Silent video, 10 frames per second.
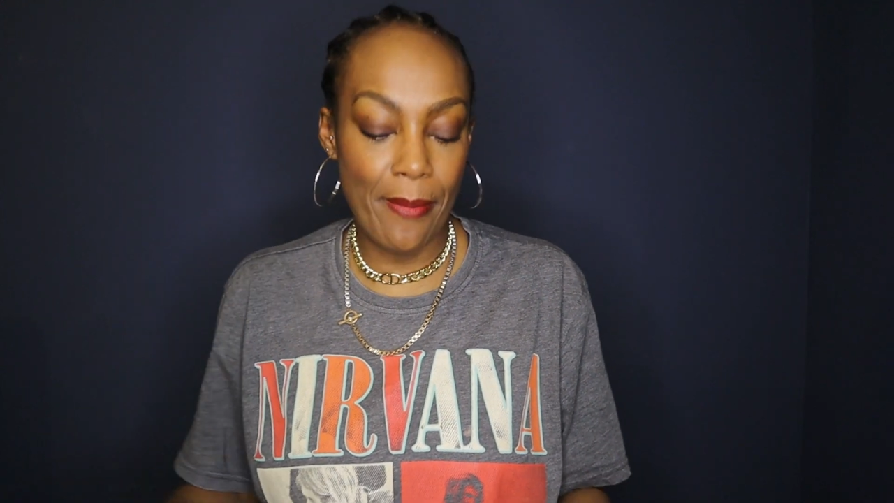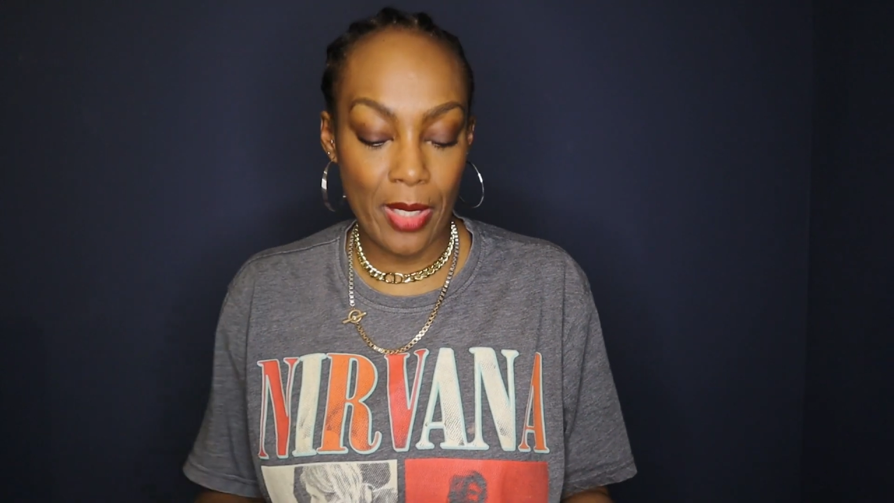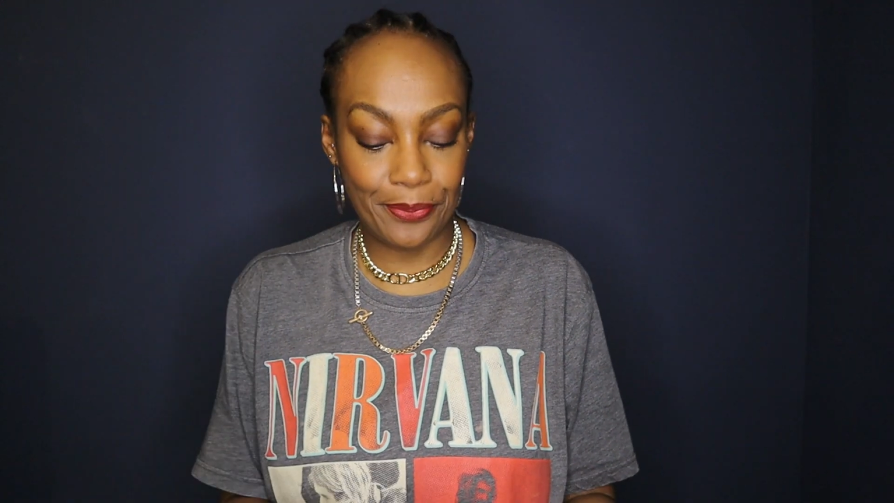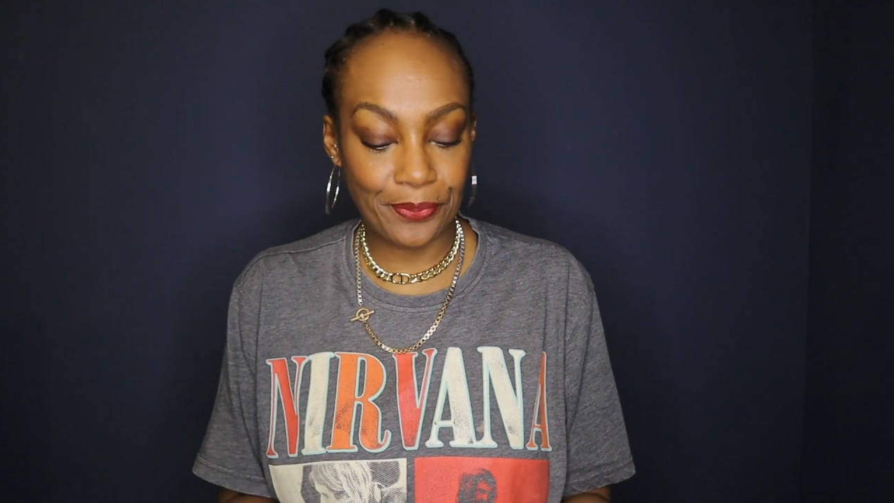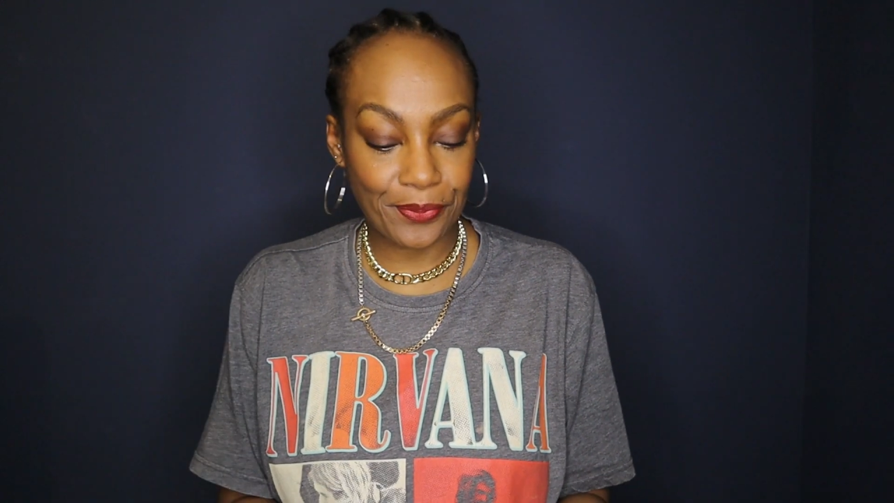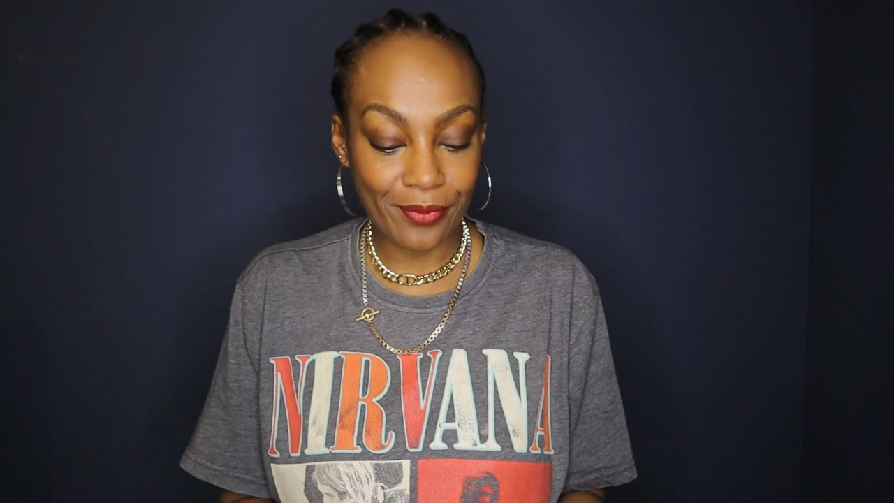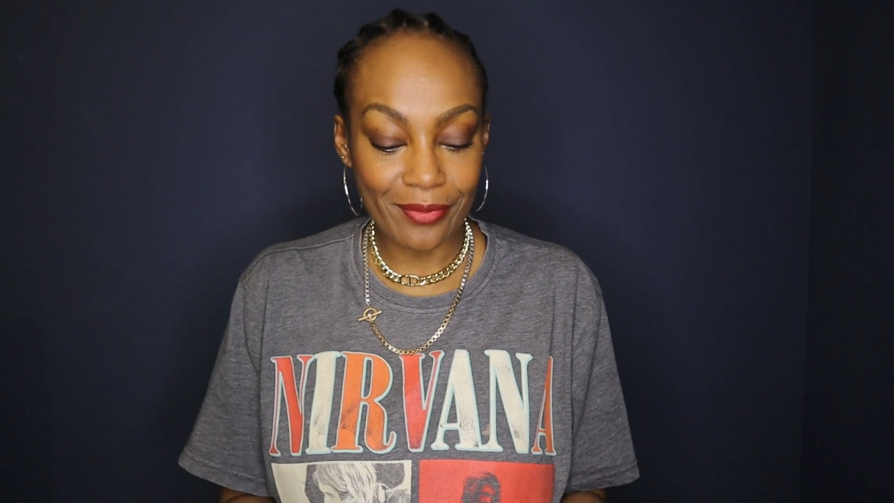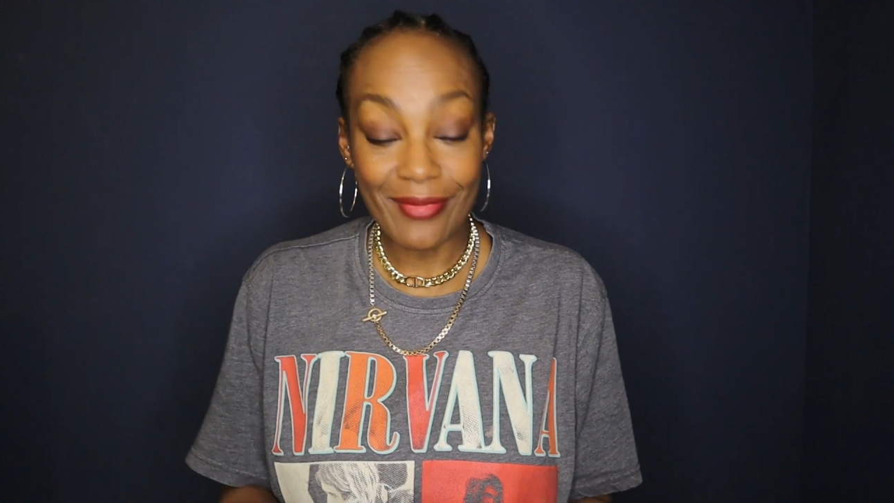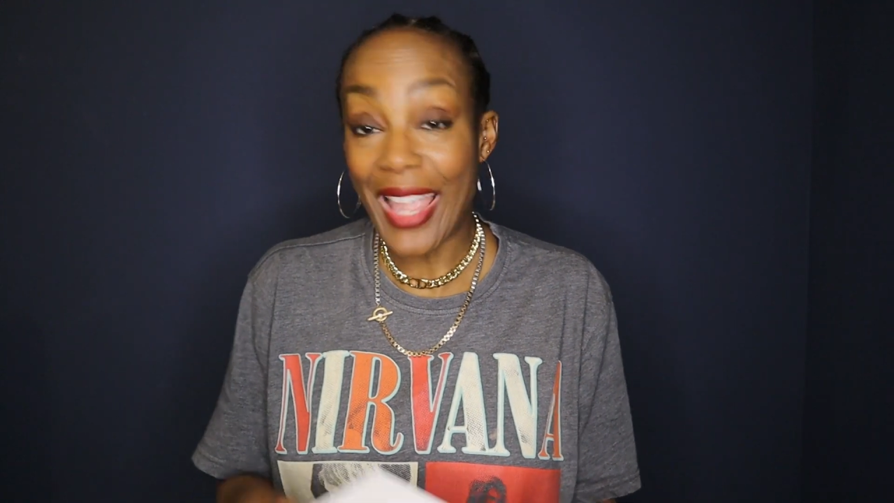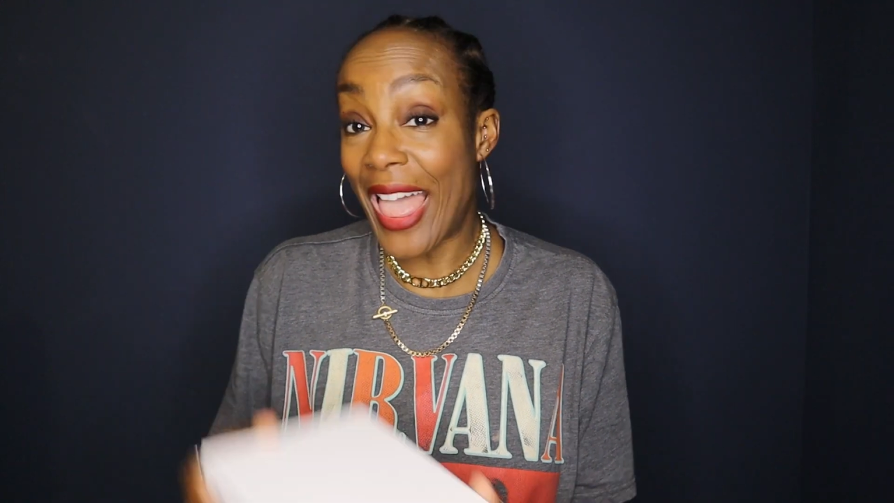them.
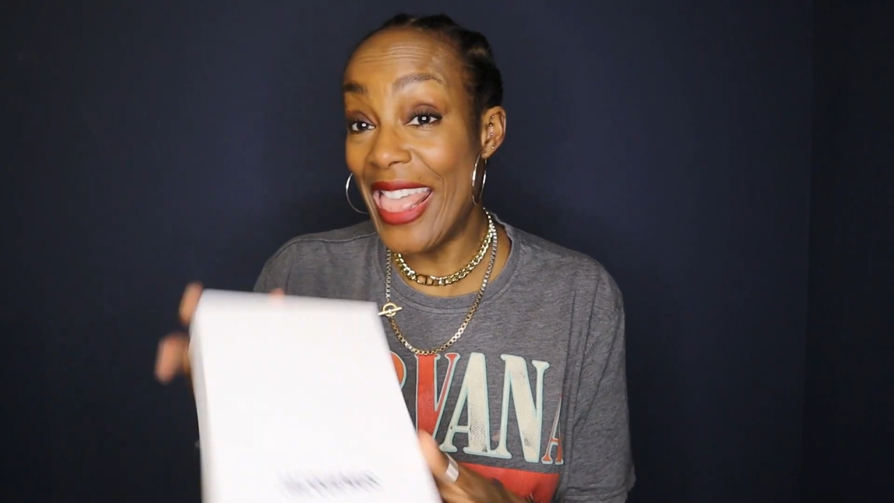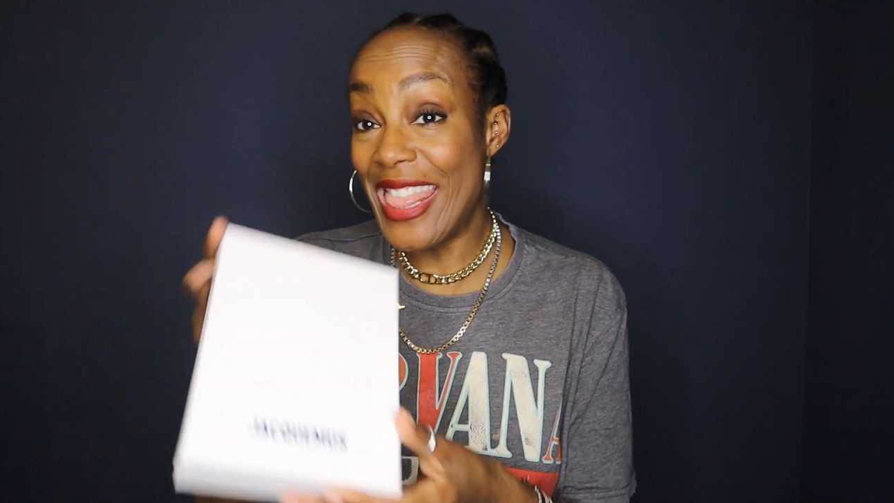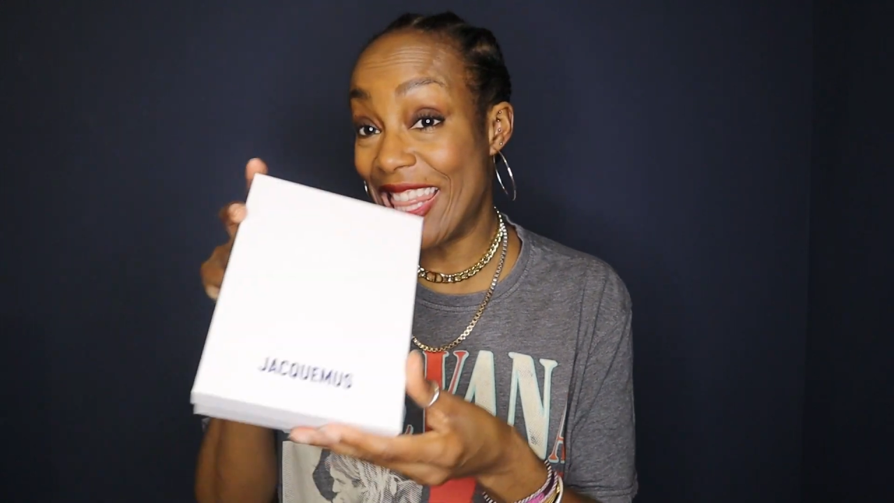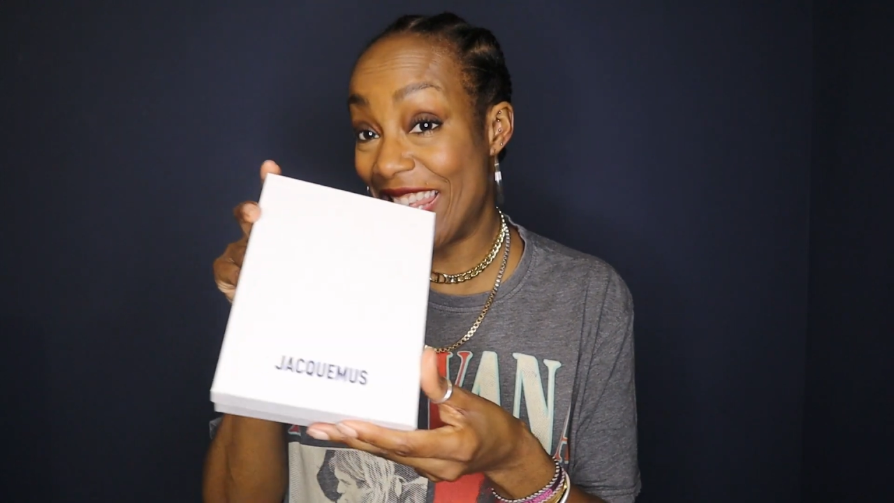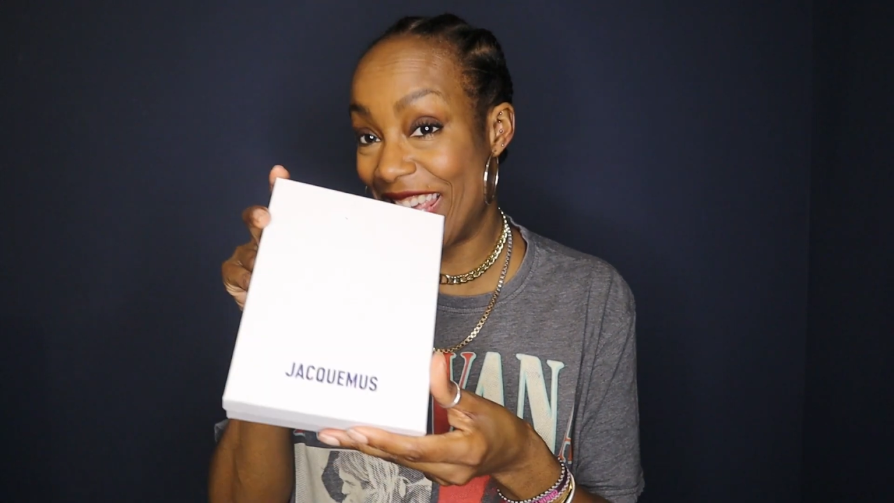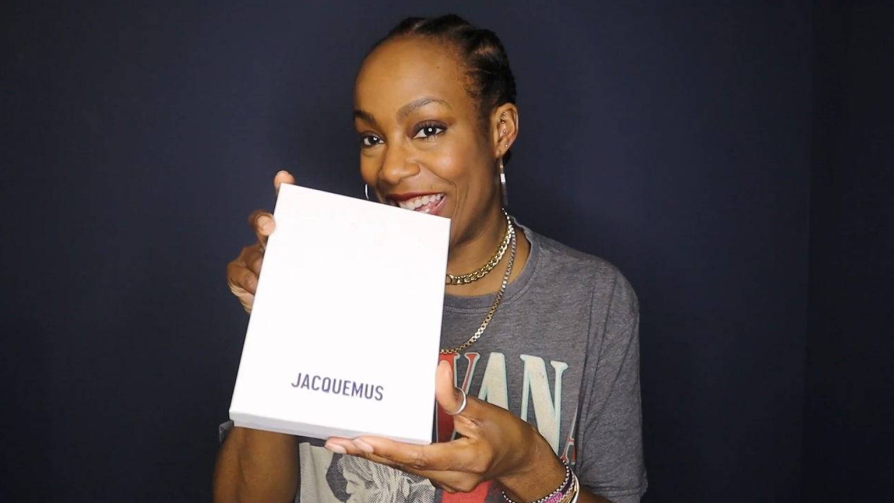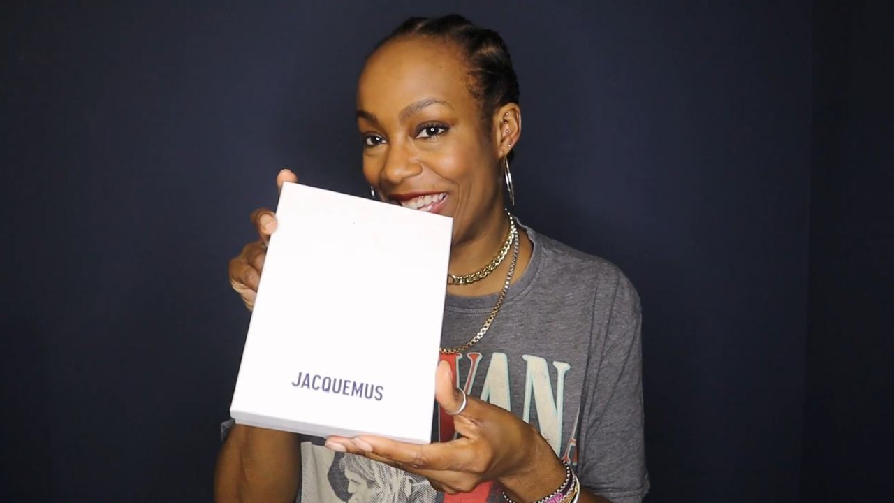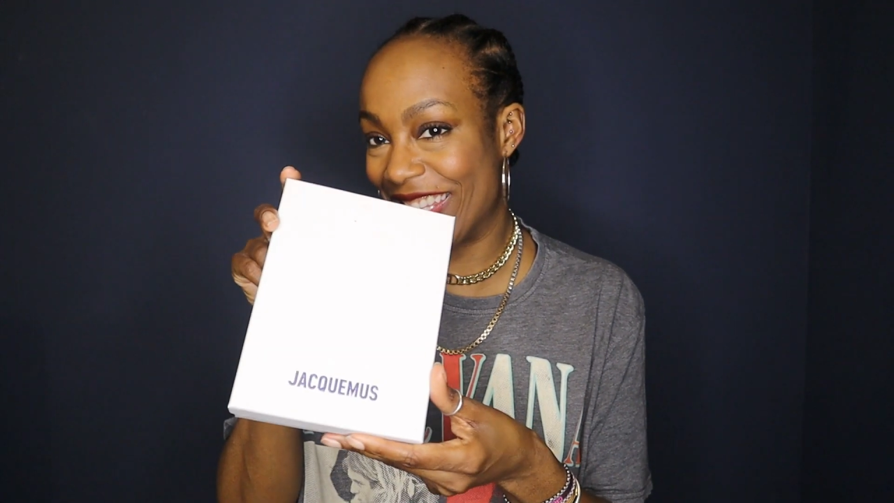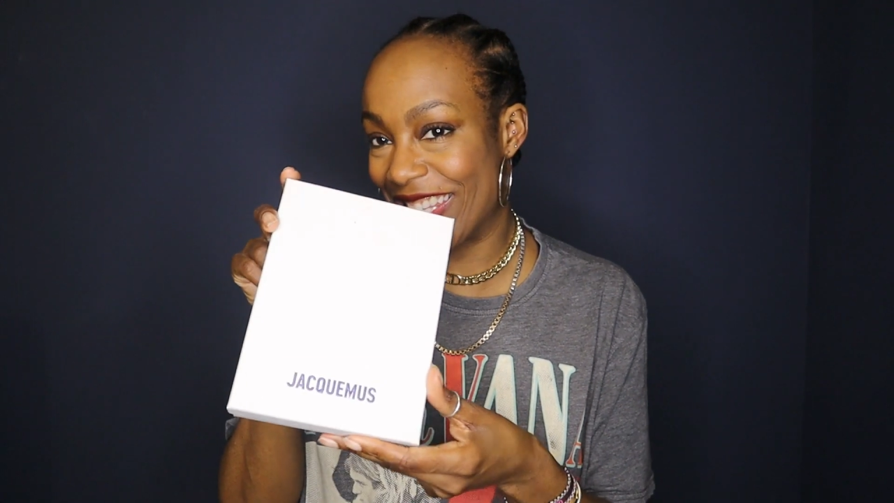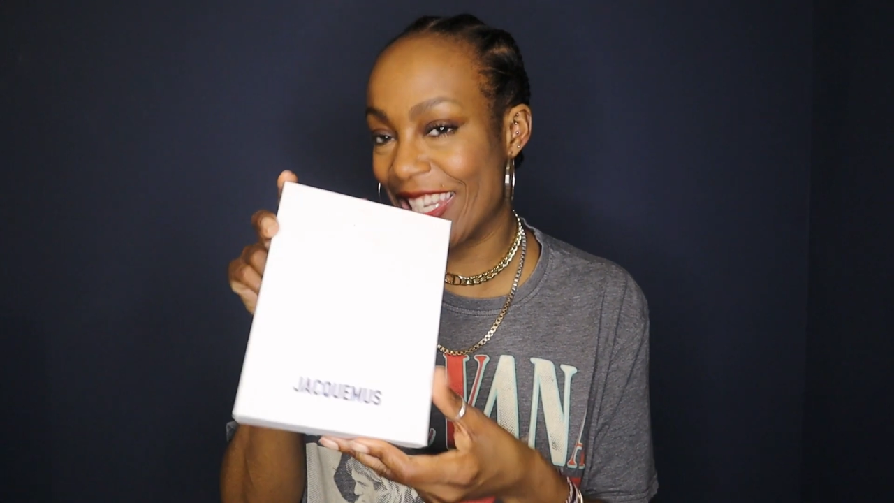And then
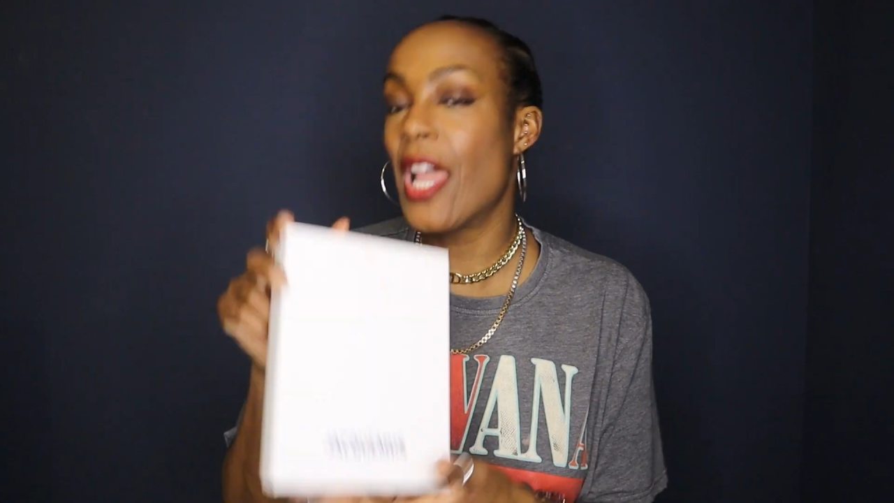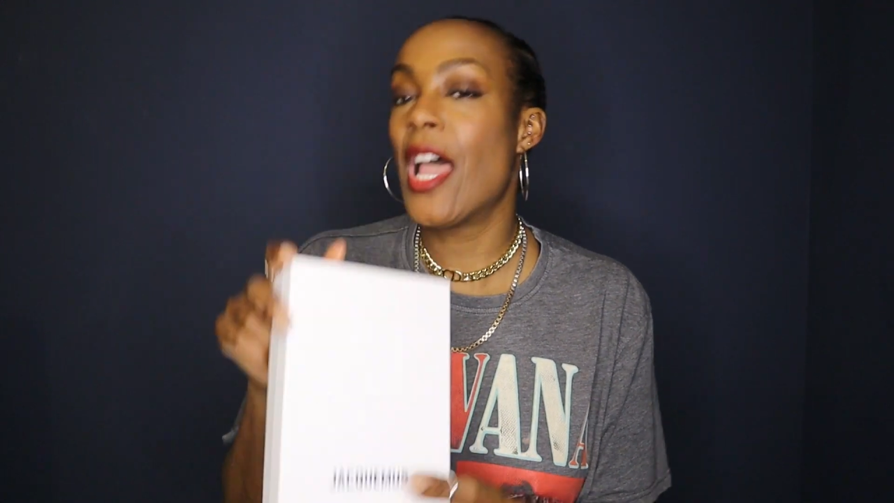this,